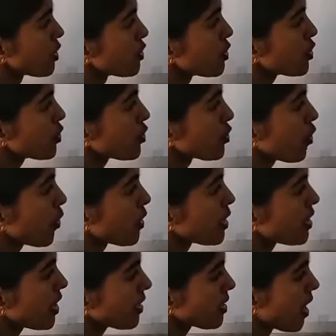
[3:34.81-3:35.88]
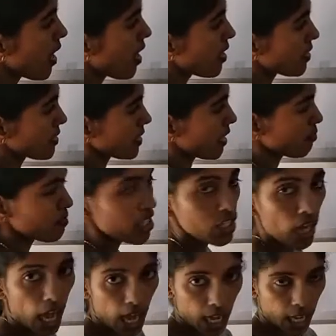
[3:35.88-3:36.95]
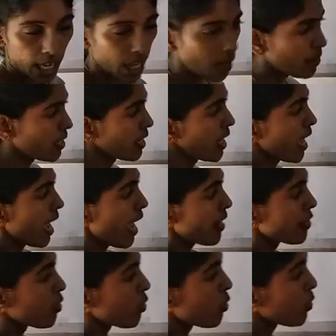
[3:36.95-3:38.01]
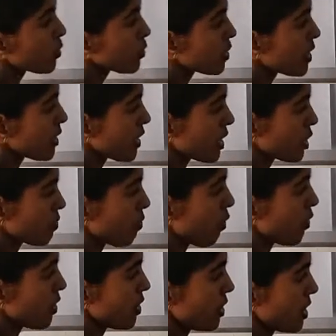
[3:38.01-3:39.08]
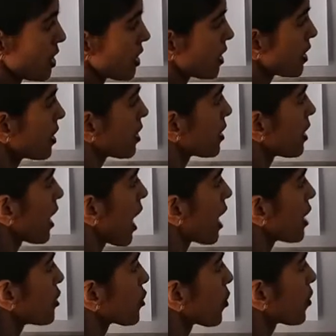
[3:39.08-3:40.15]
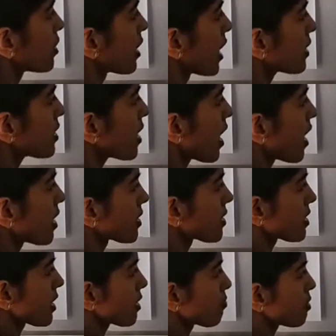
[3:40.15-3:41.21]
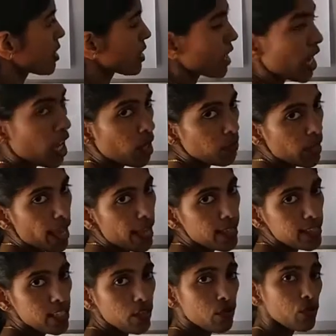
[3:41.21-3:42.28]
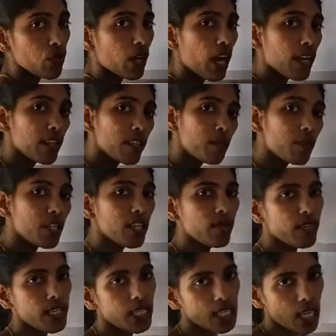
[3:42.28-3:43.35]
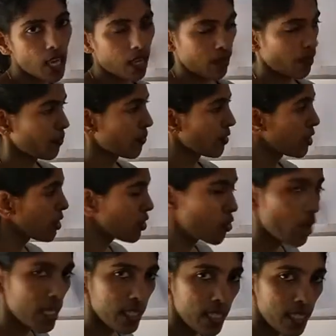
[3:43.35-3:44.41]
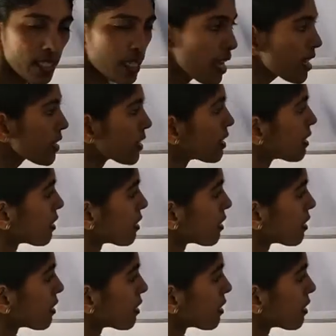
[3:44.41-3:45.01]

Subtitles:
you draw another arc segment up and go to the next point here and draw another arc segment up as if to cut the previous arc. Did you understand?